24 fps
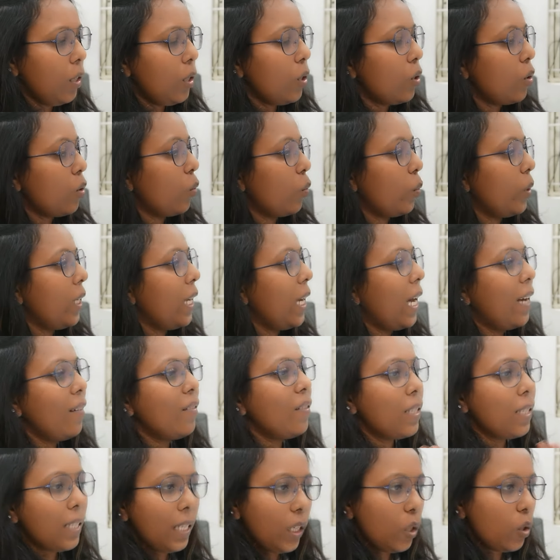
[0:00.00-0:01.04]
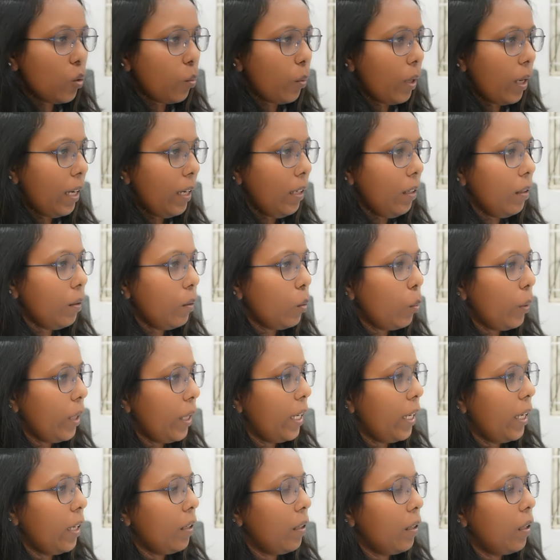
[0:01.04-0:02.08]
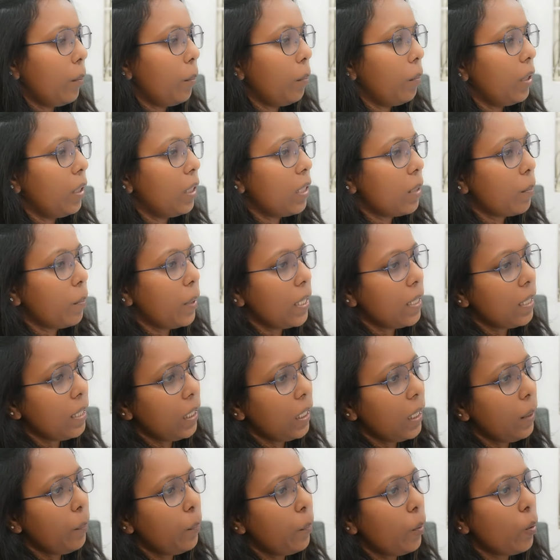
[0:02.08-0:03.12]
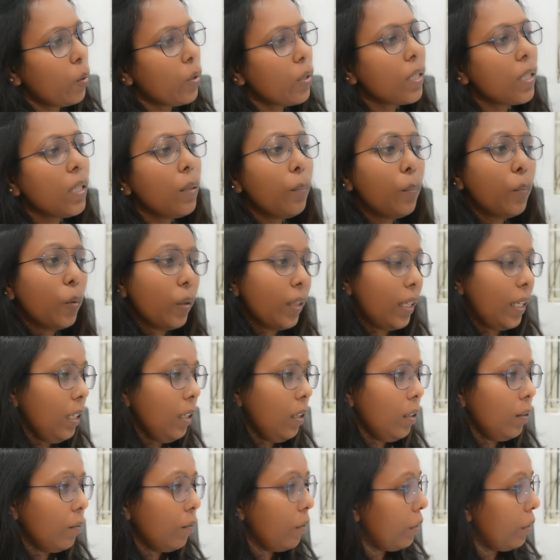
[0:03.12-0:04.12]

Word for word: So we have stage one, uh, where it's basically post the booking,